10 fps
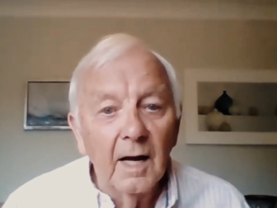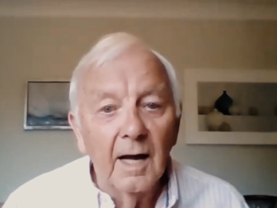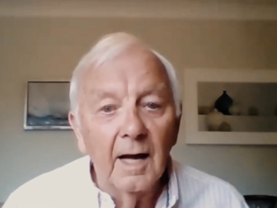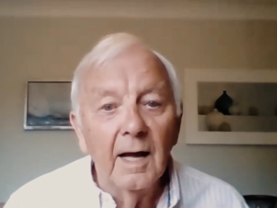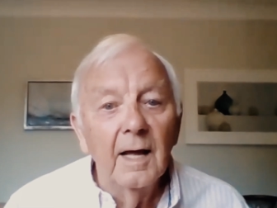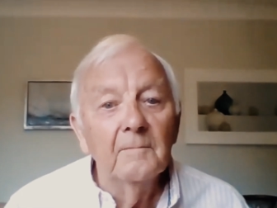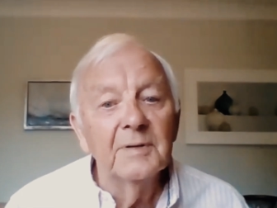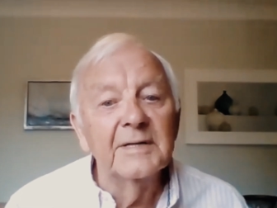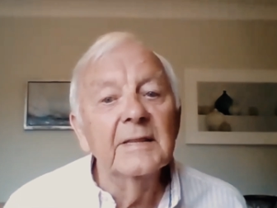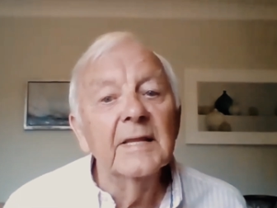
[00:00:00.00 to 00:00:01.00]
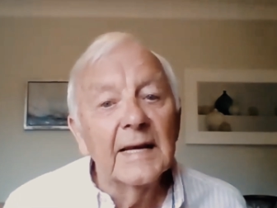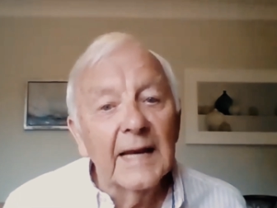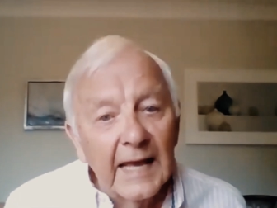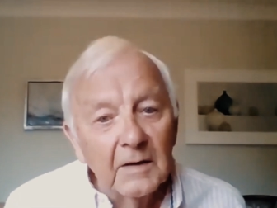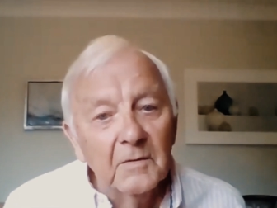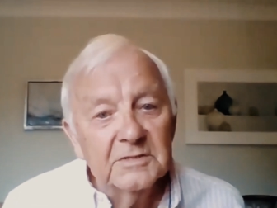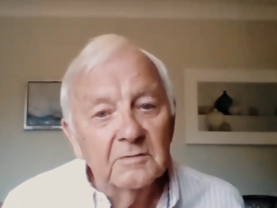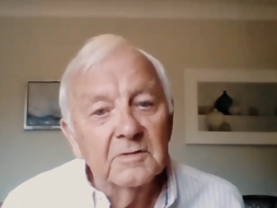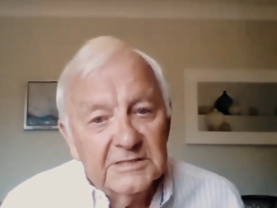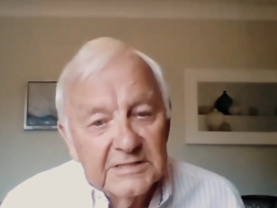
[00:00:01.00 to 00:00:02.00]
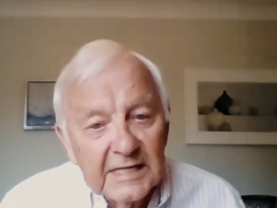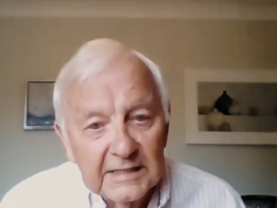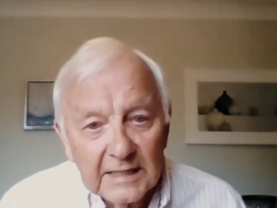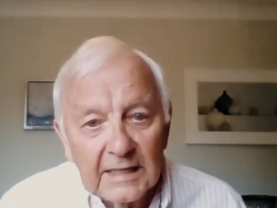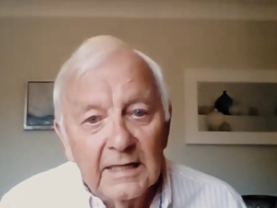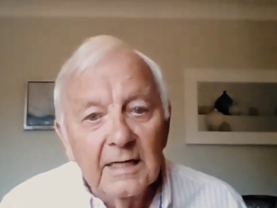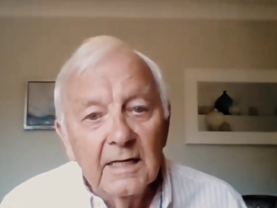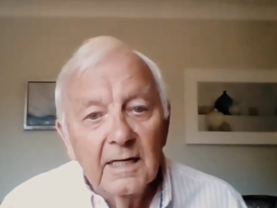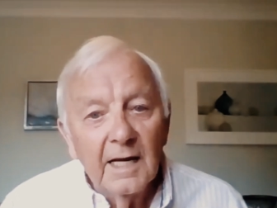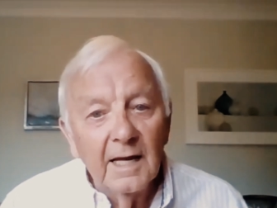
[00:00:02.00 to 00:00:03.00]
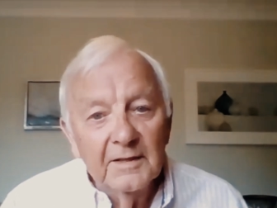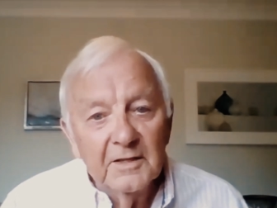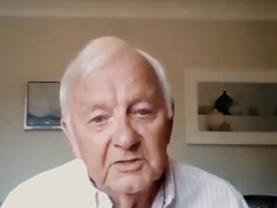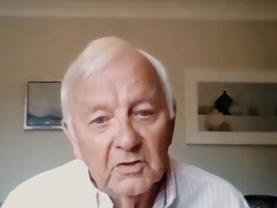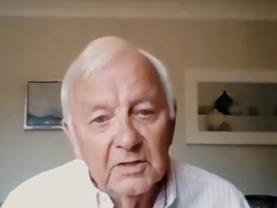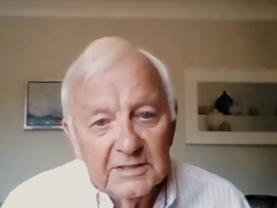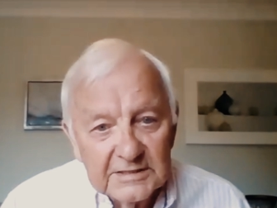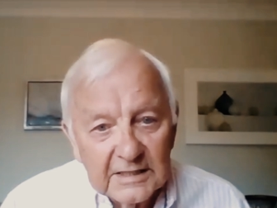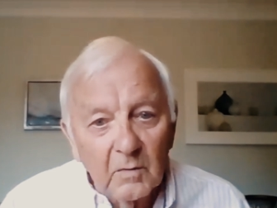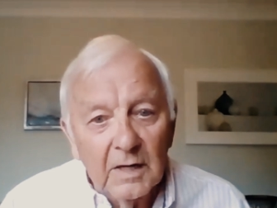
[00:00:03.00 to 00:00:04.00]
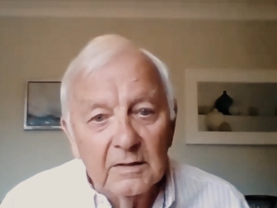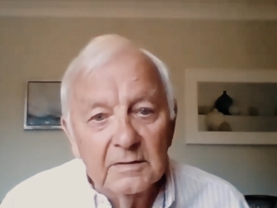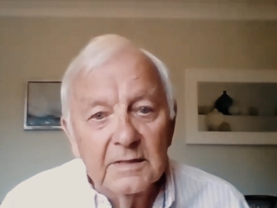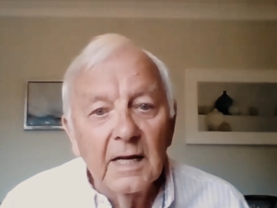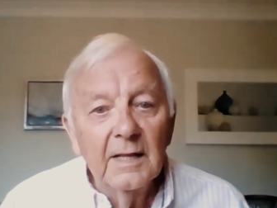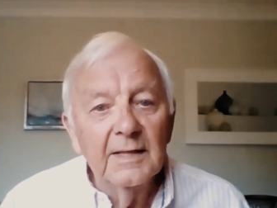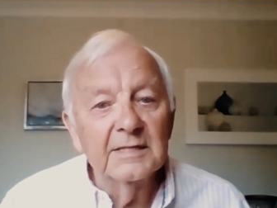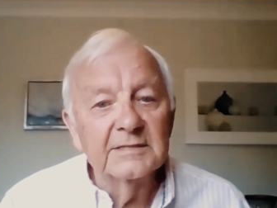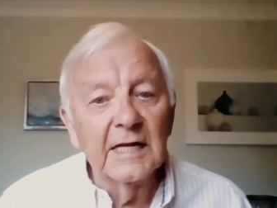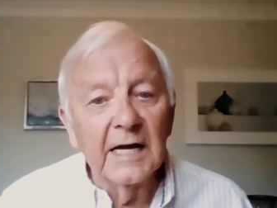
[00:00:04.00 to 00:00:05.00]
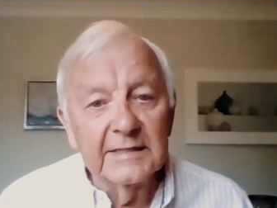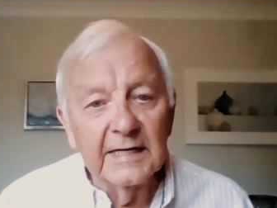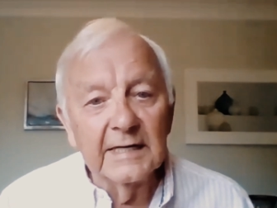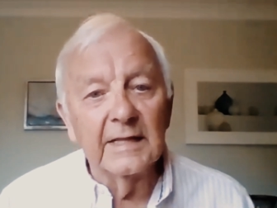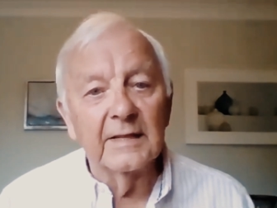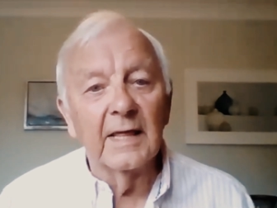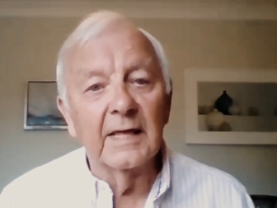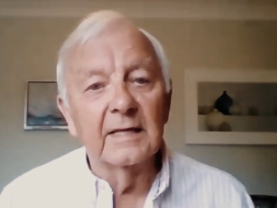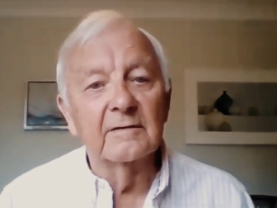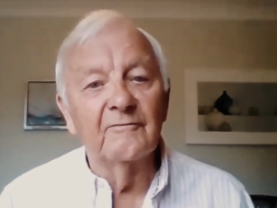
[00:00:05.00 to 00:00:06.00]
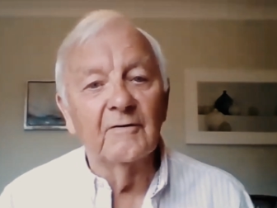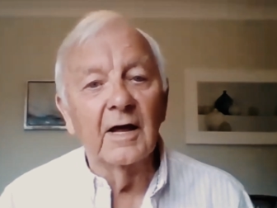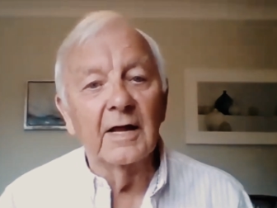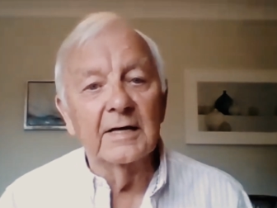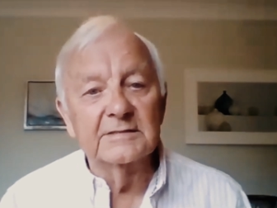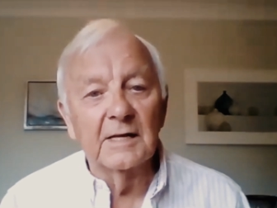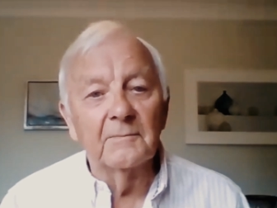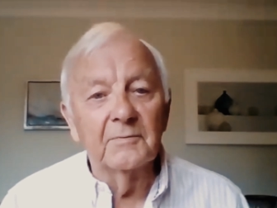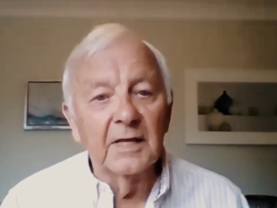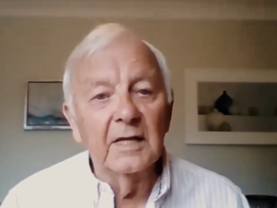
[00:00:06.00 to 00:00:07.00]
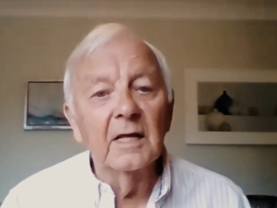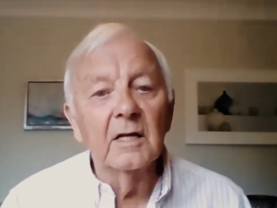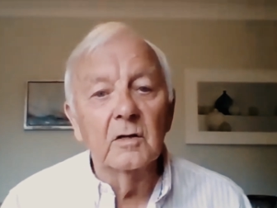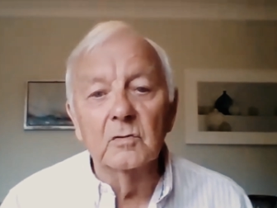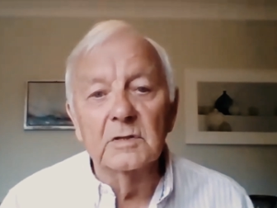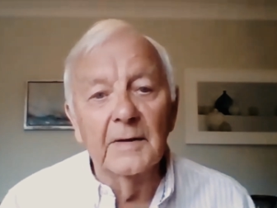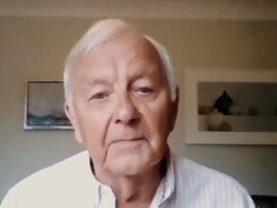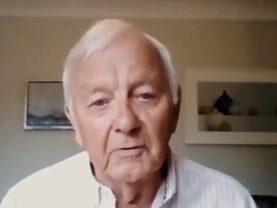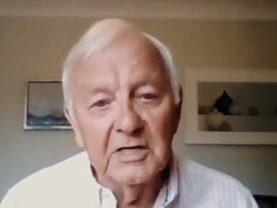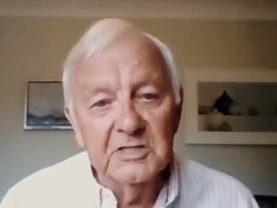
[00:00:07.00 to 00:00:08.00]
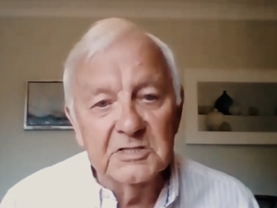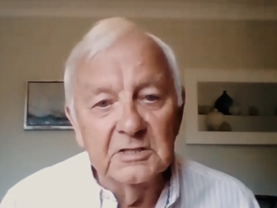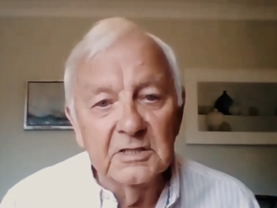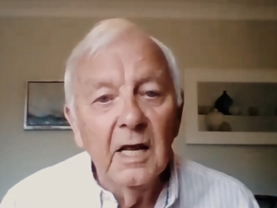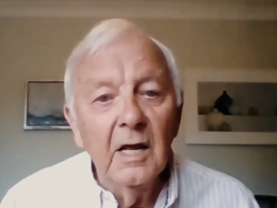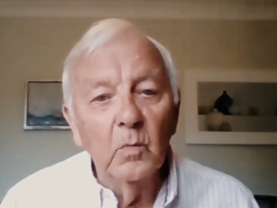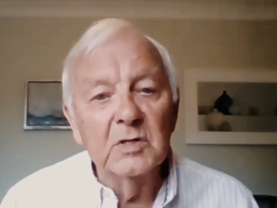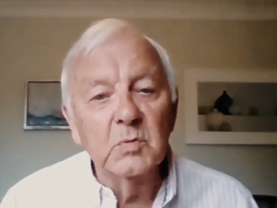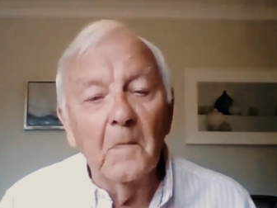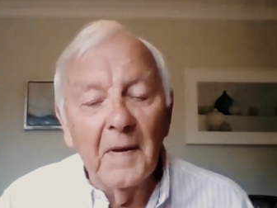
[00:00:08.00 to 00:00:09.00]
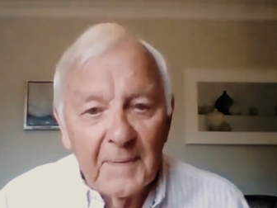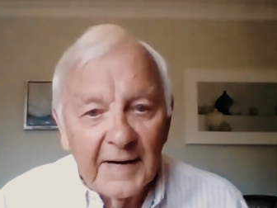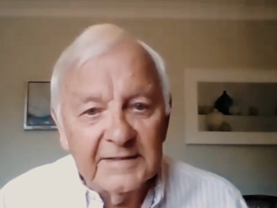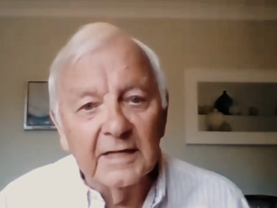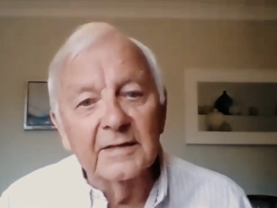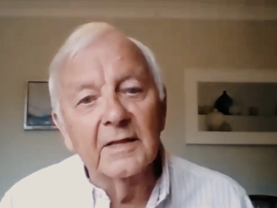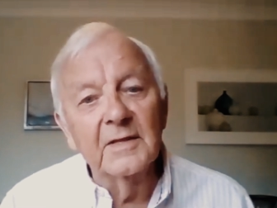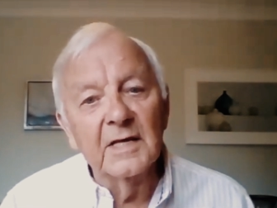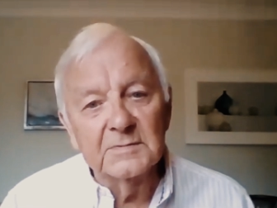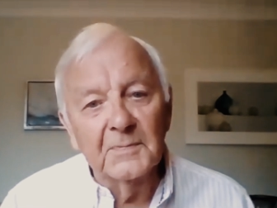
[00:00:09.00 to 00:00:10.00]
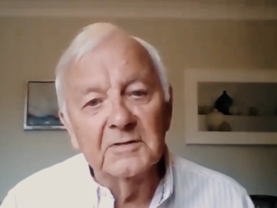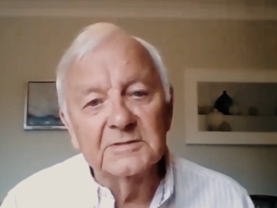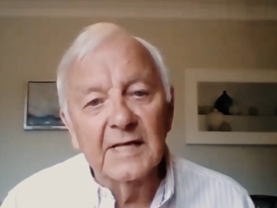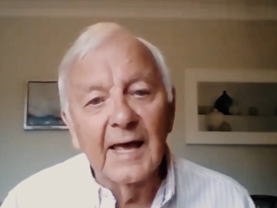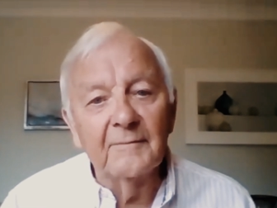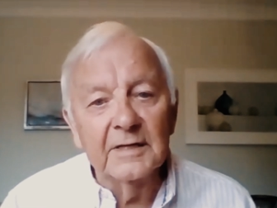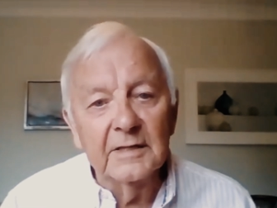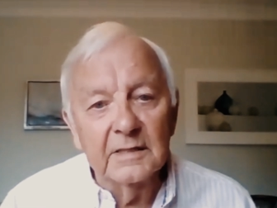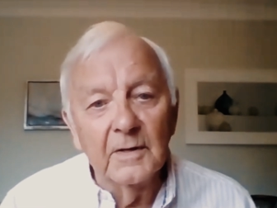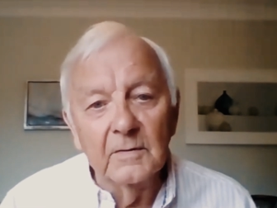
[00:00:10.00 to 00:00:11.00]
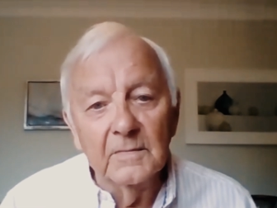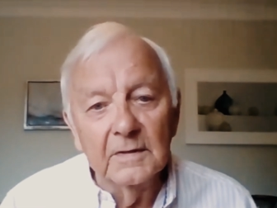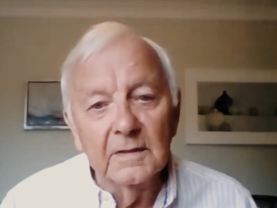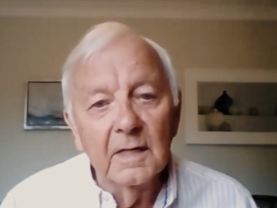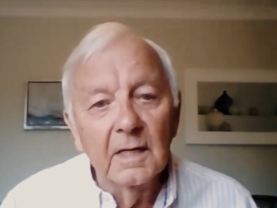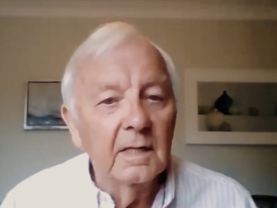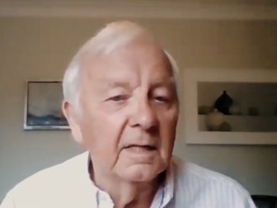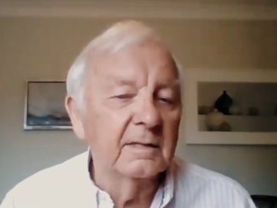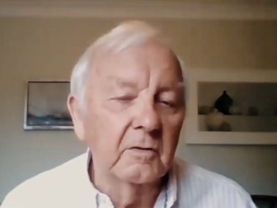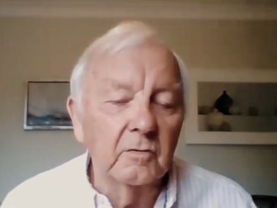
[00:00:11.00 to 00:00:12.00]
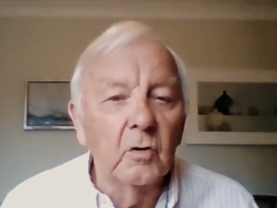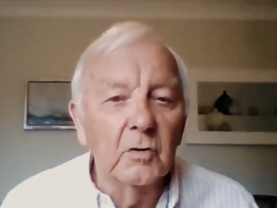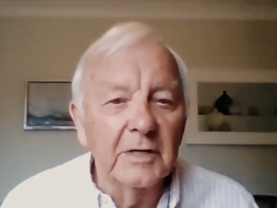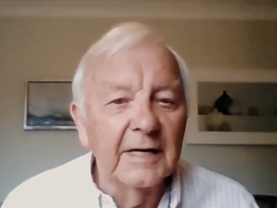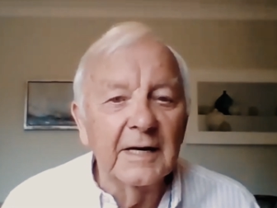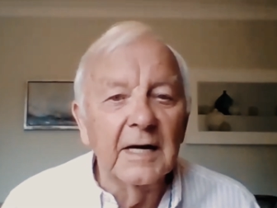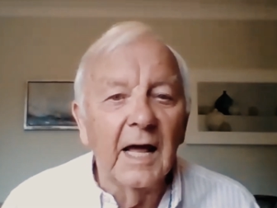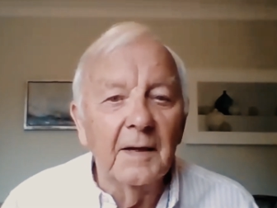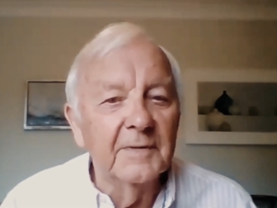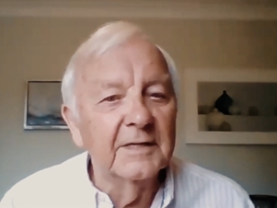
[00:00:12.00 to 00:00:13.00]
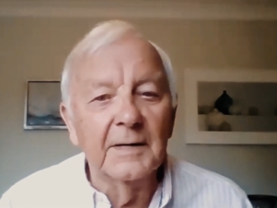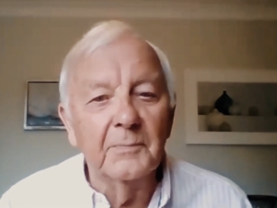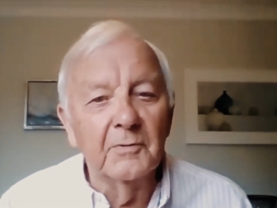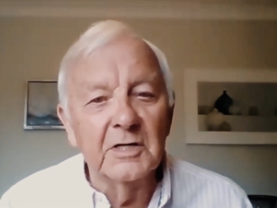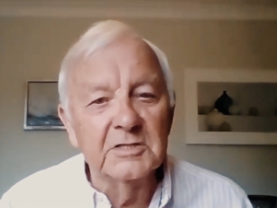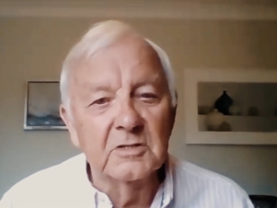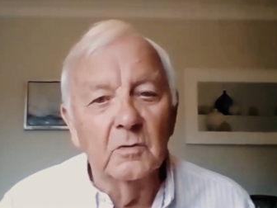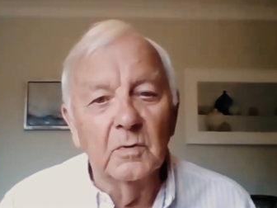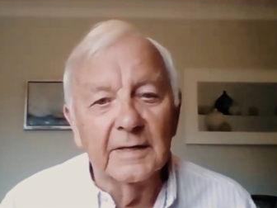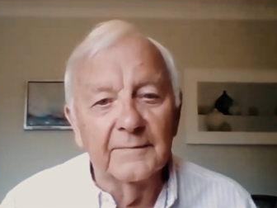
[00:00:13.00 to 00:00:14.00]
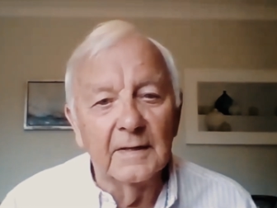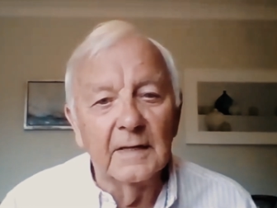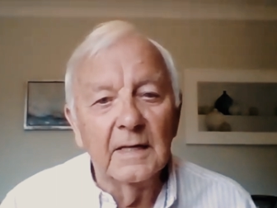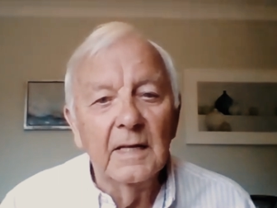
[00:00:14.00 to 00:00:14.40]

But in the language of the seeker, in the dualistic world, there's an idea that they can find something called liberation, which will be better than the experience they're having at the moment. You could call it enlightenment, liberation, or whatever.